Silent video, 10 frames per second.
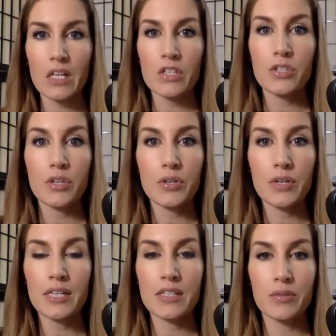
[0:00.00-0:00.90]
So
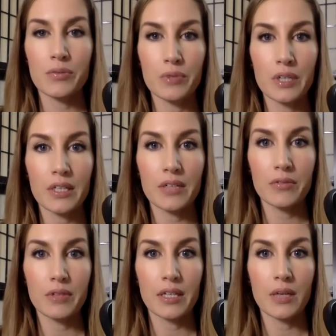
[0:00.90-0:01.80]
it's a really,
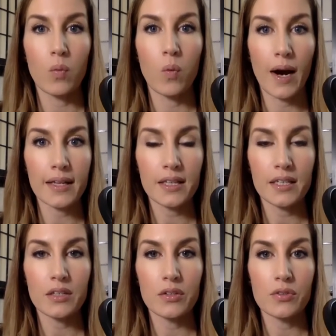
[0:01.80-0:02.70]
really widely
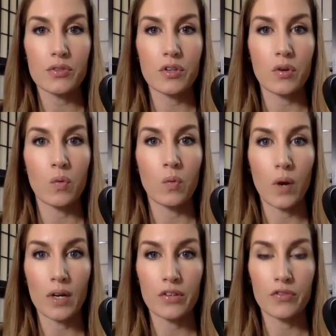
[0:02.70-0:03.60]
used,
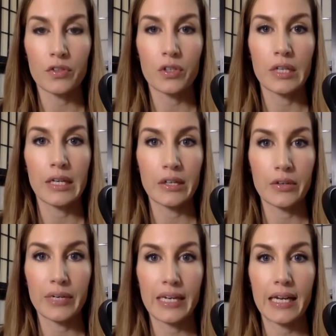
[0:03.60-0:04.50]
wonderful
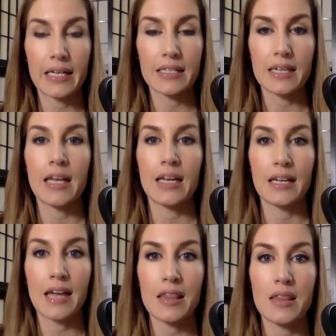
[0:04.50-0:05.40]
ingredient. And
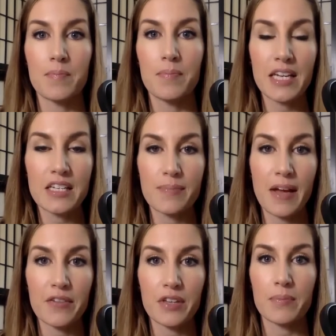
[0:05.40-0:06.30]
again, the biggest
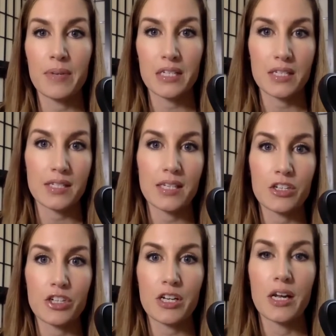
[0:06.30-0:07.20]
benefit, the biggest
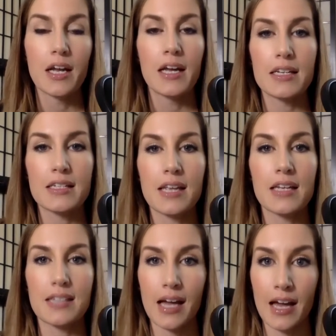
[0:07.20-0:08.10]
distinction is that
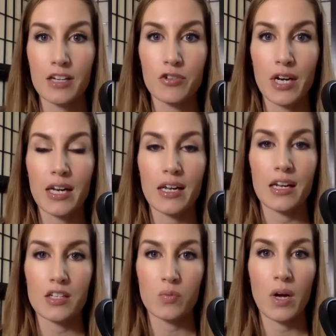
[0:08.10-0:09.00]
it's hydrating
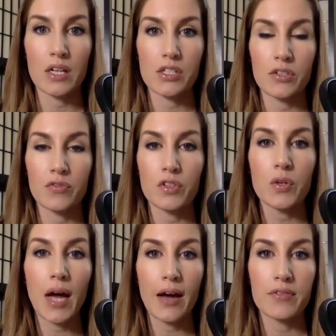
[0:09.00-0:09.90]
as well. So if
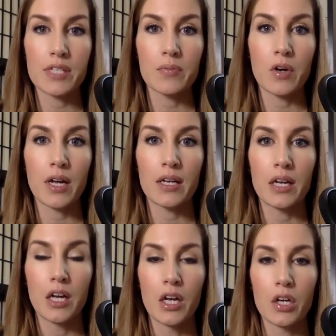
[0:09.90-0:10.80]
you have someone
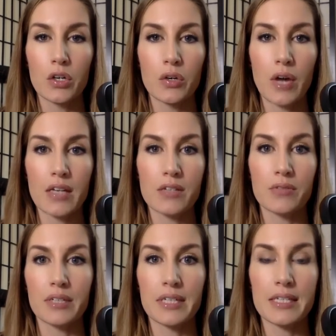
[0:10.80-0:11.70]
who has a
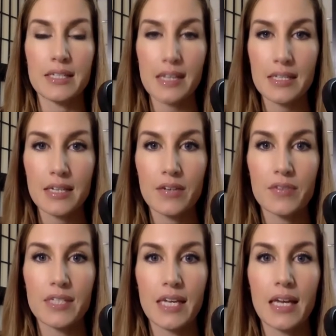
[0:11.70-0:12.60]
really sensitive
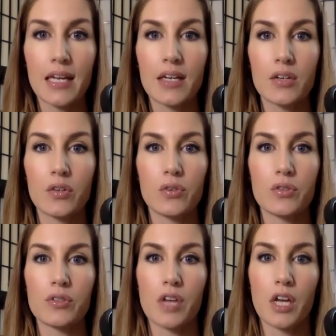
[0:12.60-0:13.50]
skin, who's